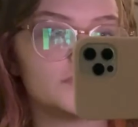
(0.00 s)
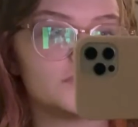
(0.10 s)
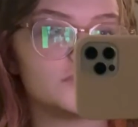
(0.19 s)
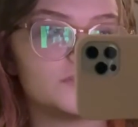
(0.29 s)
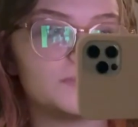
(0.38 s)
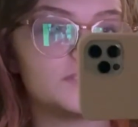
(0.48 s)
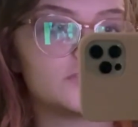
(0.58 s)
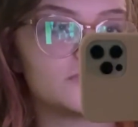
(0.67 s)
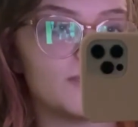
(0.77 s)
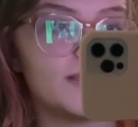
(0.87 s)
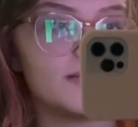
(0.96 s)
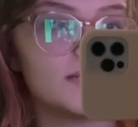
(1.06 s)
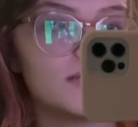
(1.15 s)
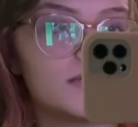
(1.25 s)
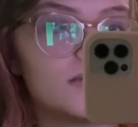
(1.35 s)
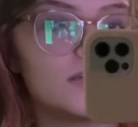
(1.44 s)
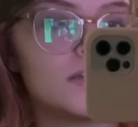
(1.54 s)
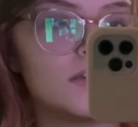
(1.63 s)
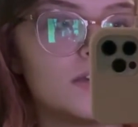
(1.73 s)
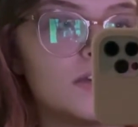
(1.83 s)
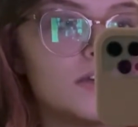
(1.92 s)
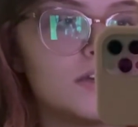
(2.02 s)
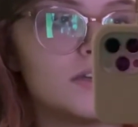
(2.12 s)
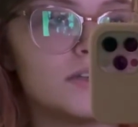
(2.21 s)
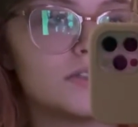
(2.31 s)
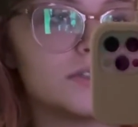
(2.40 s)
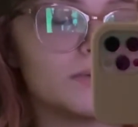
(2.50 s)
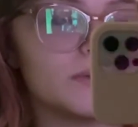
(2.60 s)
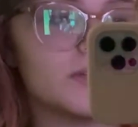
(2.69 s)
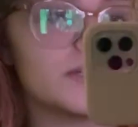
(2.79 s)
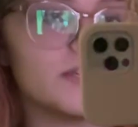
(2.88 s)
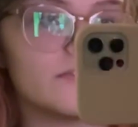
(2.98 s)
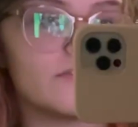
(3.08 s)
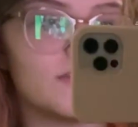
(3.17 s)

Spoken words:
should just be straight. So we're gonna give